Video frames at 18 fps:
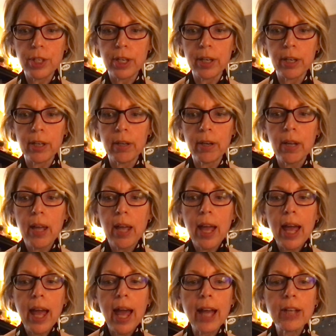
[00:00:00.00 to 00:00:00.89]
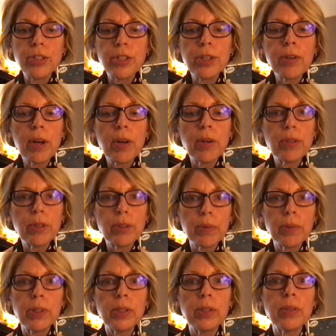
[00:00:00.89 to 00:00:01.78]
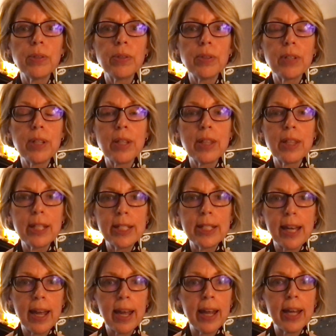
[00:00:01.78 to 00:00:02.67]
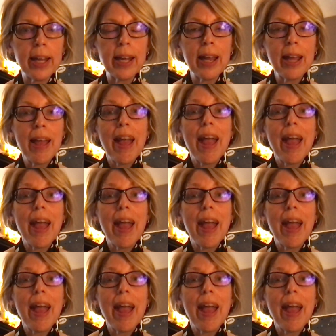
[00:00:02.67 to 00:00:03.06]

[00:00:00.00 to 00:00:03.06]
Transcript: year as you go through the day